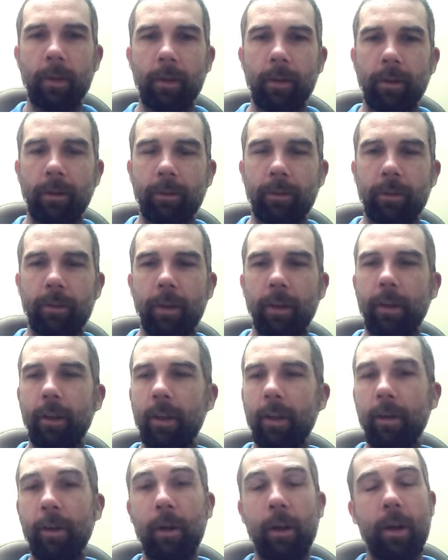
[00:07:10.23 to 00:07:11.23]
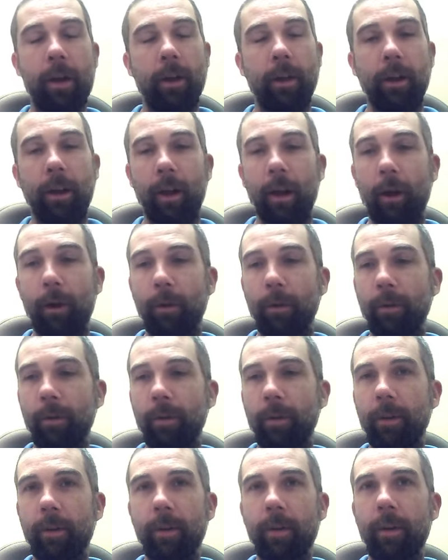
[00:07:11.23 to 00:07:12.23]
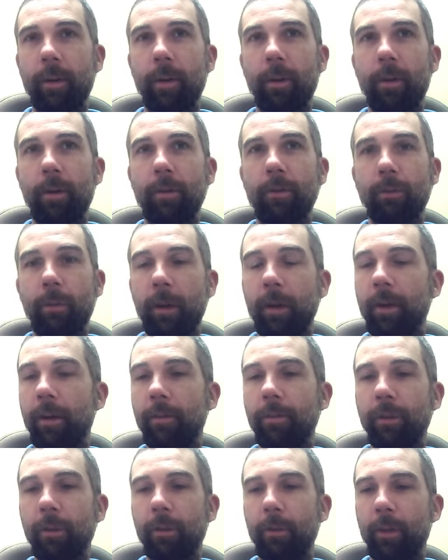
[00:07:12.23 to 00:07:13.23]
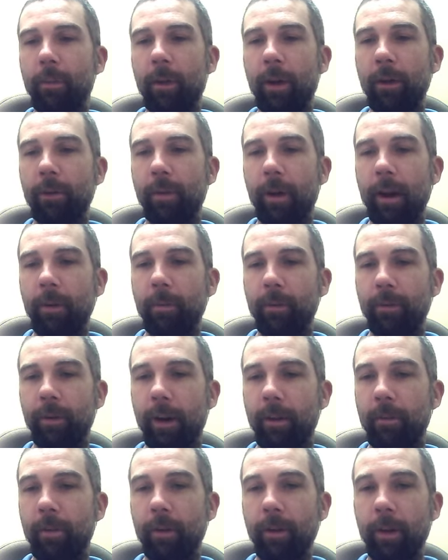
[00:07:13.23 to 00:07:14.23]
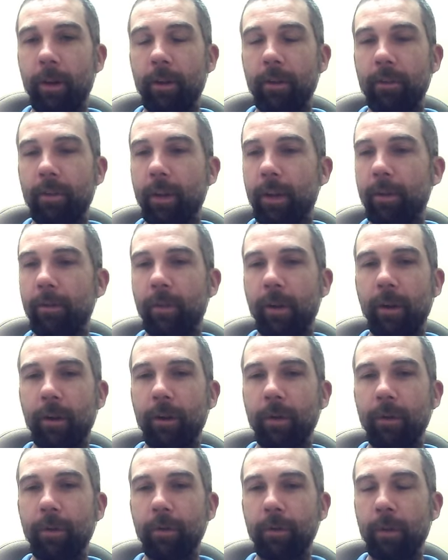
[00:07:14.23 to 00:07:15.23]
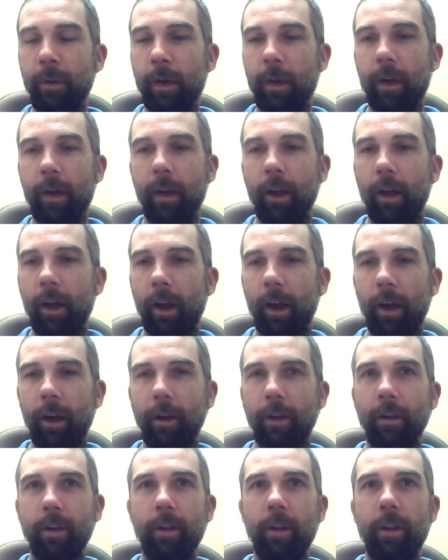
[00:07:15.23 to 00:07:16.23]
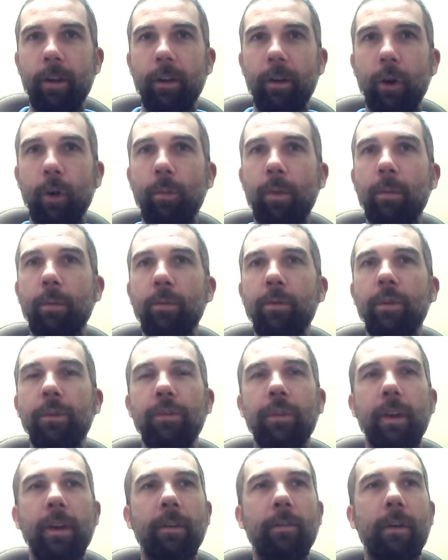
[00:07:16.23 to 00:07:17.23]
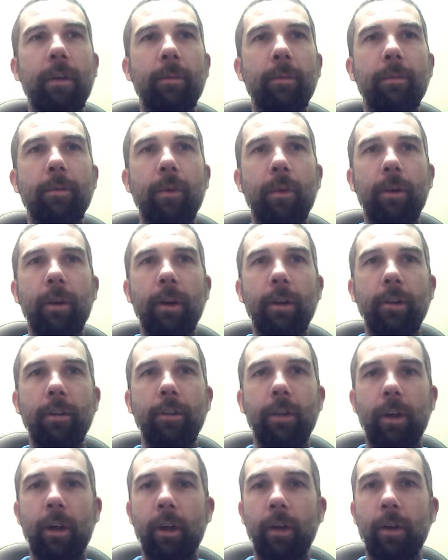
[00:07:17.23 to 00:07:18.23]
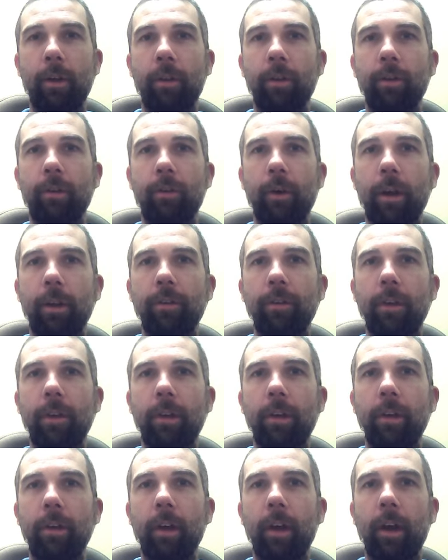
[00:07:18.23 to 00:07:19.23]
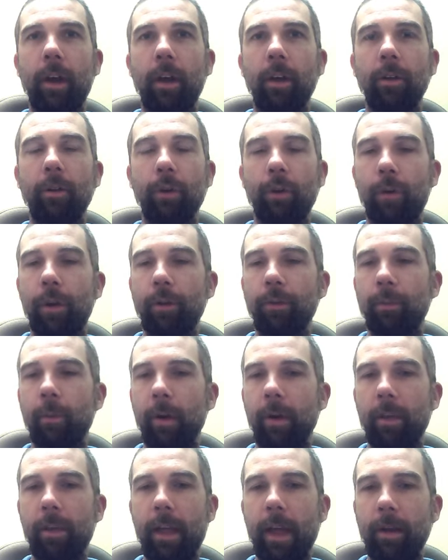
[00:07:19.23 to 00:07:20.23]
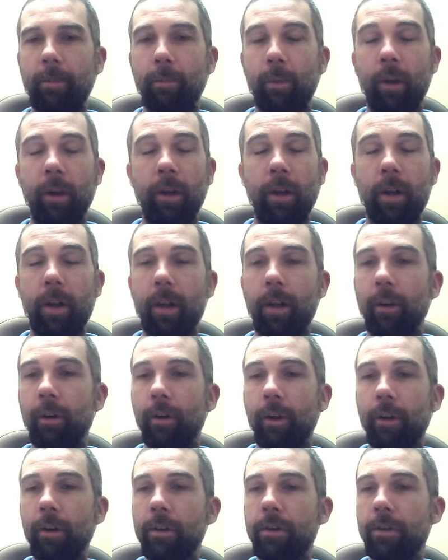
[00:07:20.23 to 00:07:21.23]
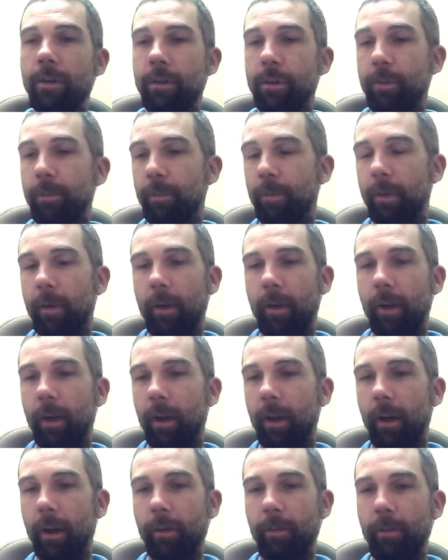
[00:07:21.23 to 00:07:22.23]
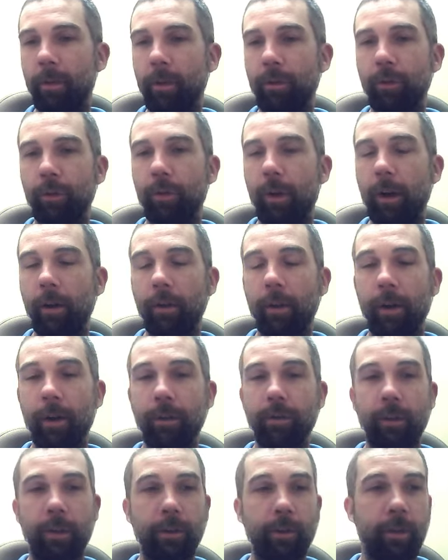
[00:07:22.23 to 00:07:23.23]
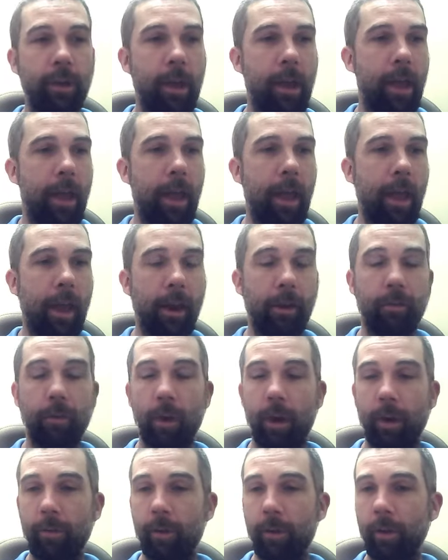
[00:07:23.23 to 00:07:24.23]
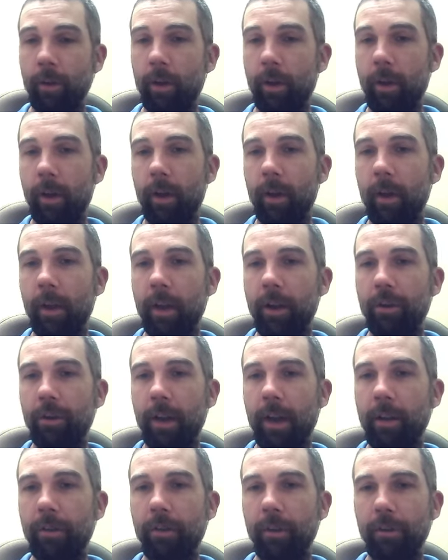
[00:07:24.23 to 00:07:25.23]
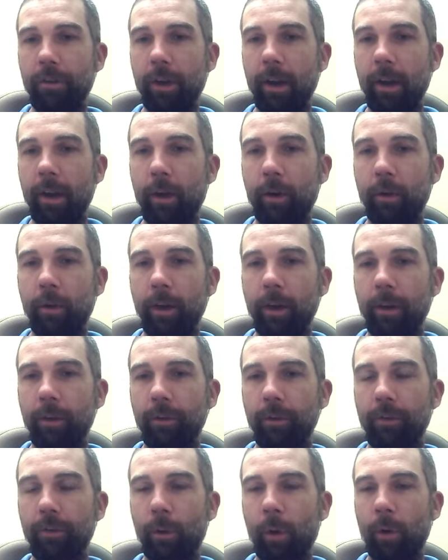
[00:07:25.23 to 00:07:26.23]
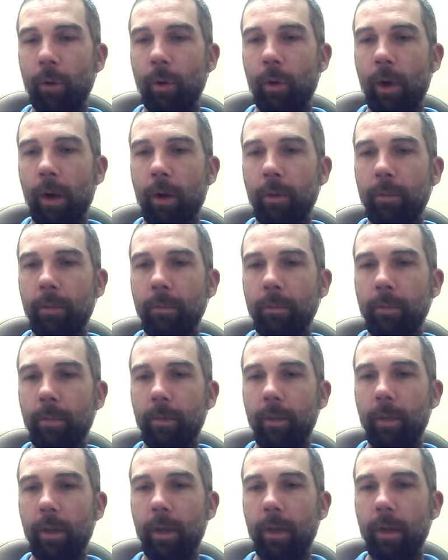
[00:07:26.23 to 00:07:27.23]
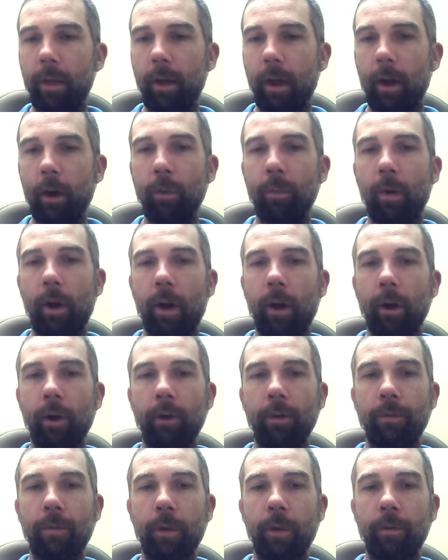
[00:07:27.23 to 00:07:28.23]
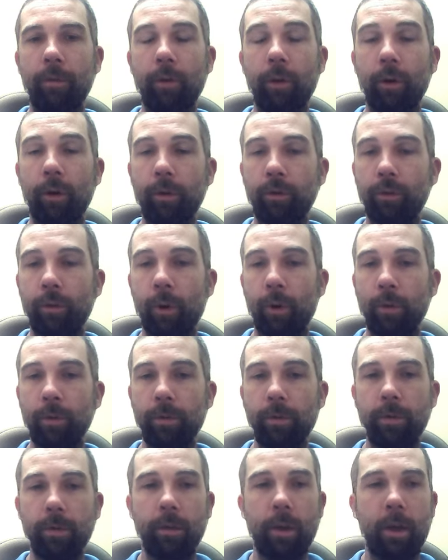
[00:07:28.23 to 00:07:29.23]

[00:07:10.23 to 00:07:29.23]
Sticky. Now, speaking of some of the best rappers ever, Sticky Fingaz. Uh, you know, people just think of him for his uh, crazy uh, charisma and that, but lyricism. Uh, he's a great lyricist, and if you ever get a chance to check out his solo album, The Autobiography of Kirk Jones,